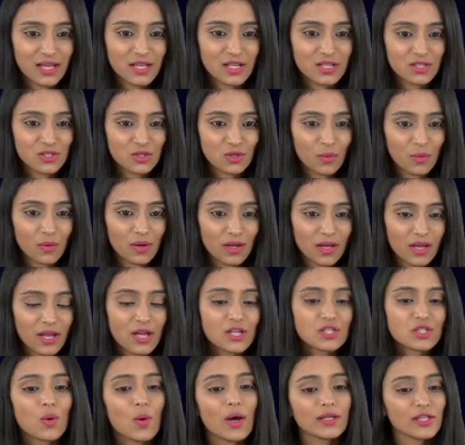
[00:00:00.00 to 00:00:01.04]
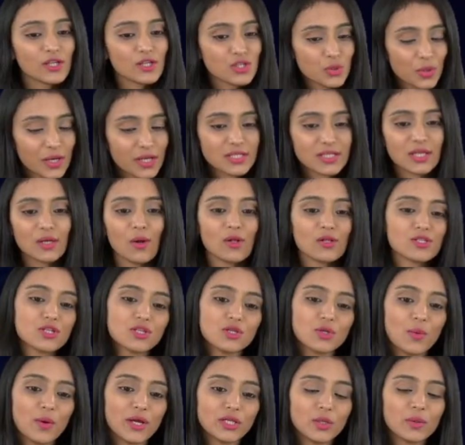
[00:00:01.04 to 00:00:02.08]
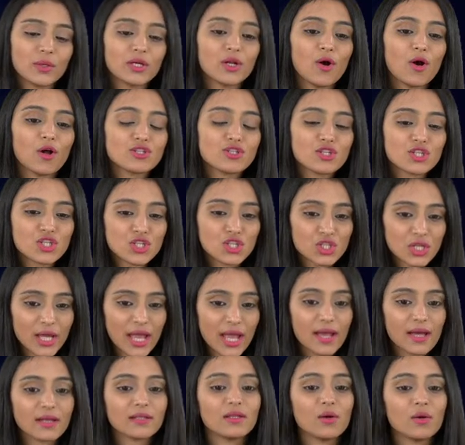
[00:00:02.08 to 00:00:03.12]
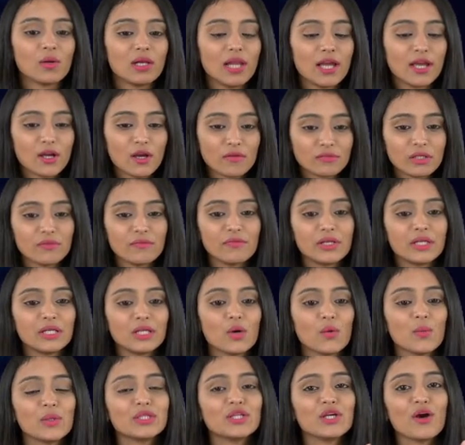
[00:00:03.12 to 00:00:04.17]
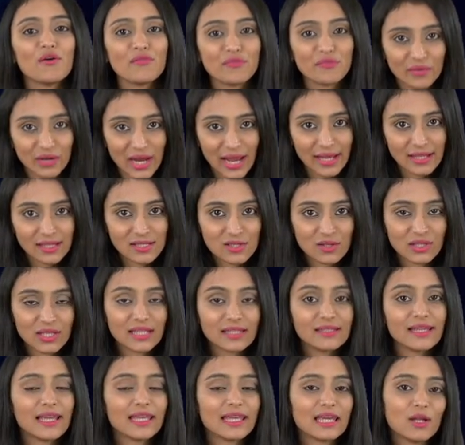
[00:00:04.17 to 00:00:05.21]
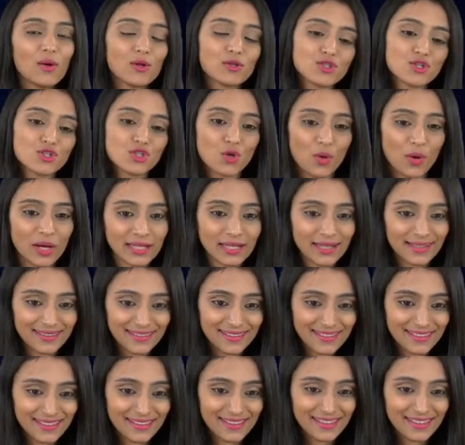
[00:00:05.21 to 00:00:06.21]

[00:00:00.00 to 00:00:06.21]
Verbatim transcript: So, so other students can also do it. You can also share the link of the video with your friends so that they can also join it.